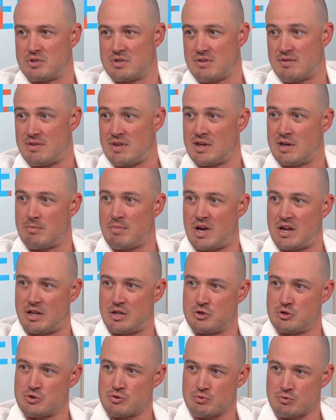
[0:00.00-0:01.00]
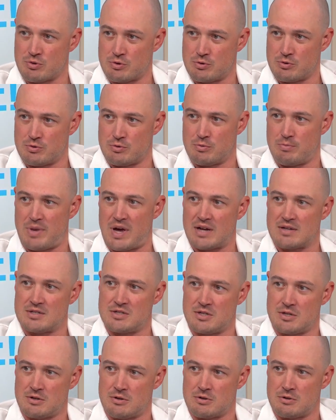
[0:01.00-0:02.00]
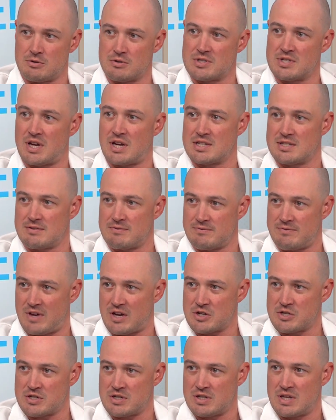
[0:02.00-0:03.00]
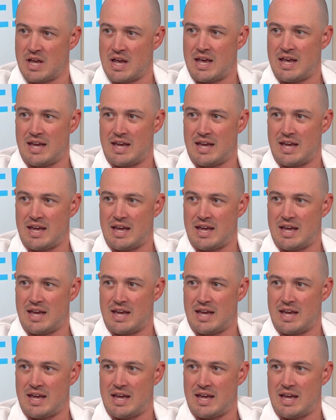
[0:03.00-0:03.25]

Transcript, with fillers: to think about a true bacterial sinus infection